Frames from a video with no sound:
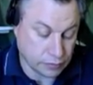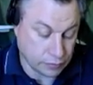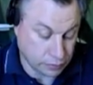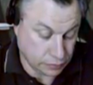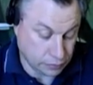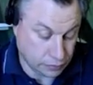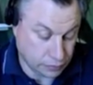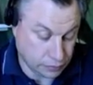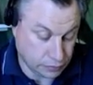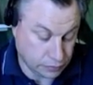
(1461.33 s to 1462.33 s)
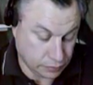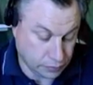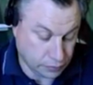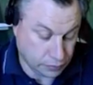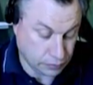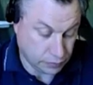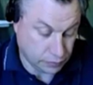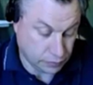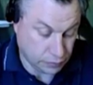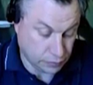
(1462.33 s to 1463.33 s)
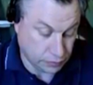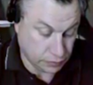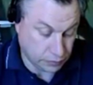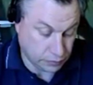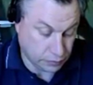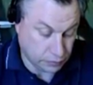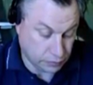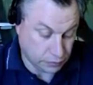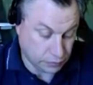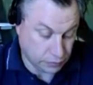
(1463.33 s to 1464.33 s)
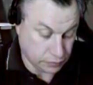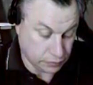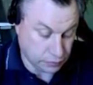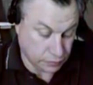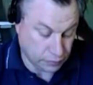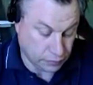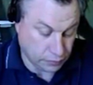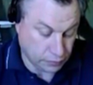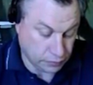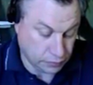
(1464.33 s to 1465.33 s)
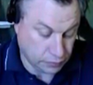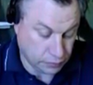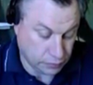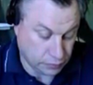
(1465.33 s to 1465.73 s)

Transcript: No words are spoken by the person on screen.